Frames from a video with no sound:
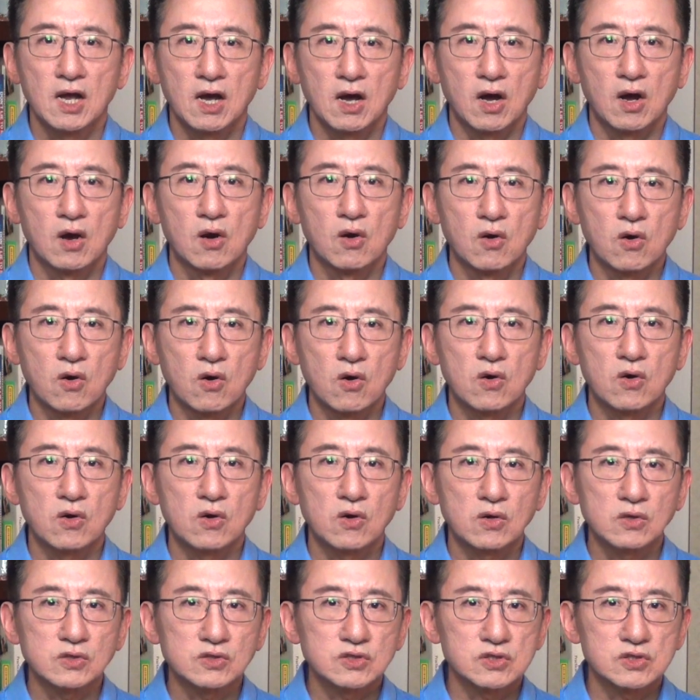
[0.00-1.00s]
on
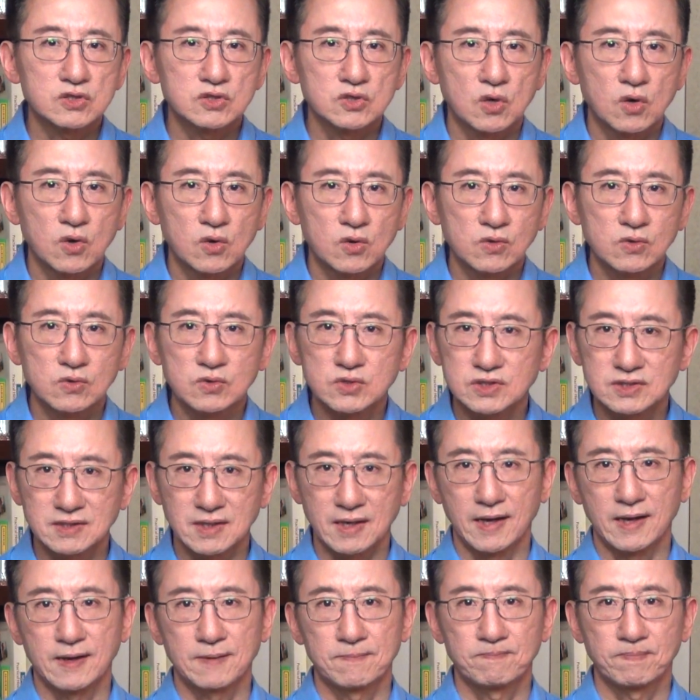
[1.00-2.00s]
All Souls
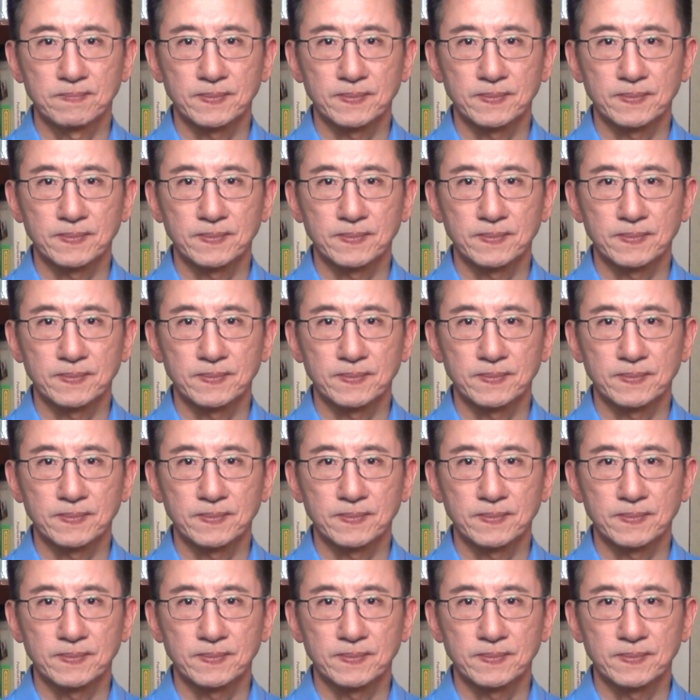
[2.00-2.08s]
Day.